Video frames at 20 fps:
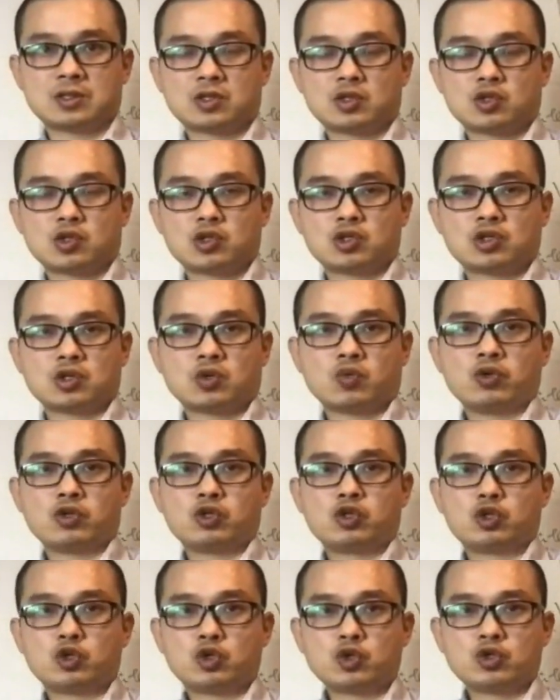So we
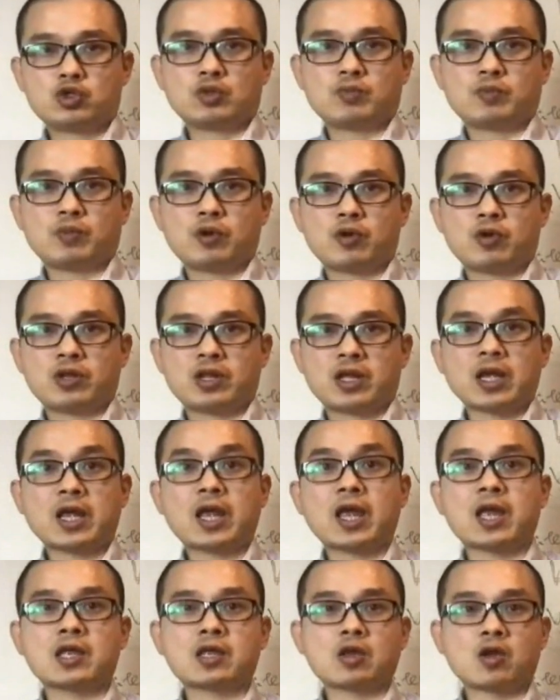choose a point that
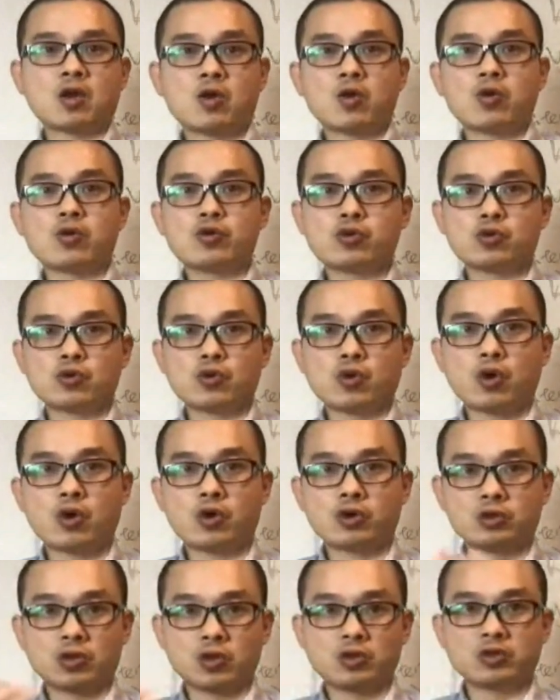can go to on
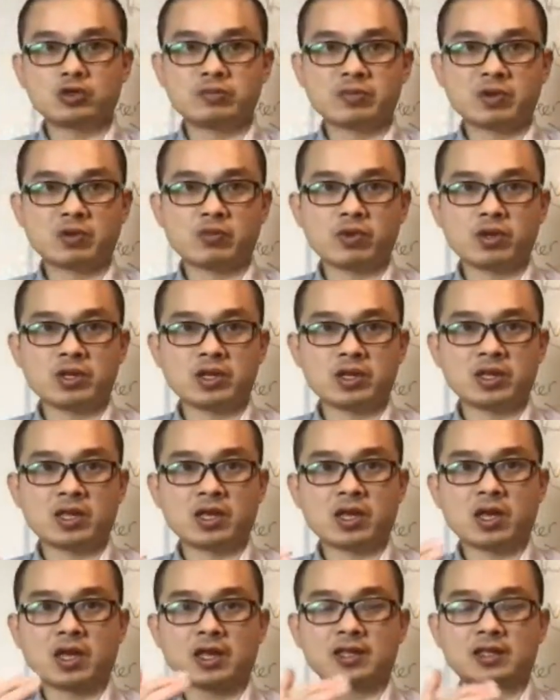those meridians that
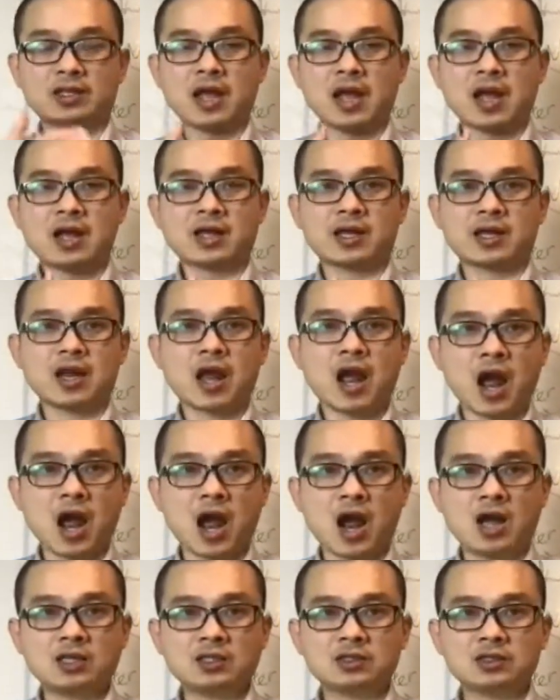can target
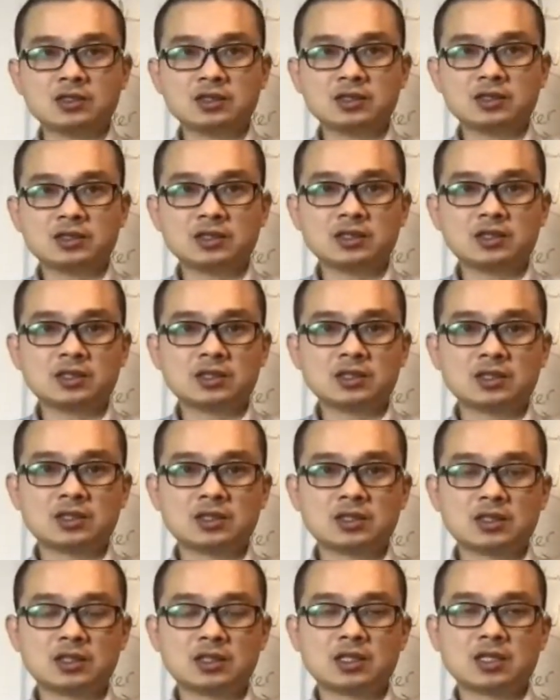heart
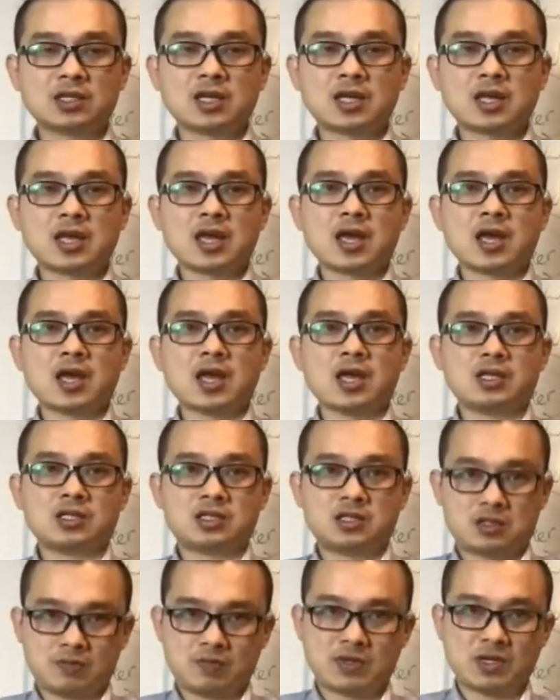and
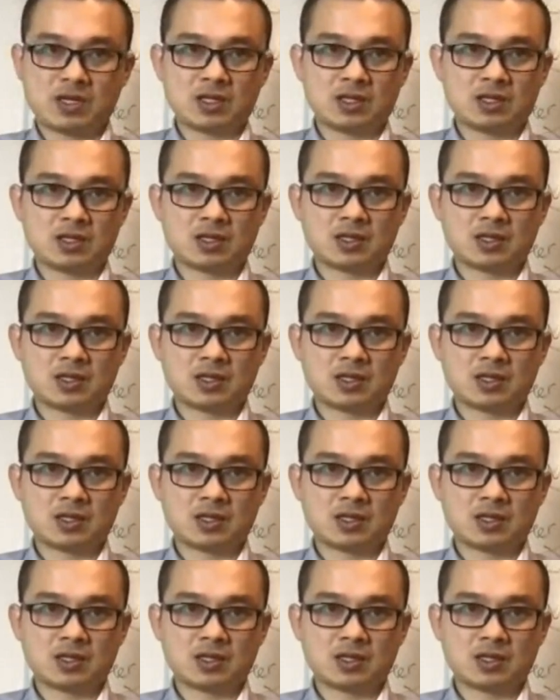spleen.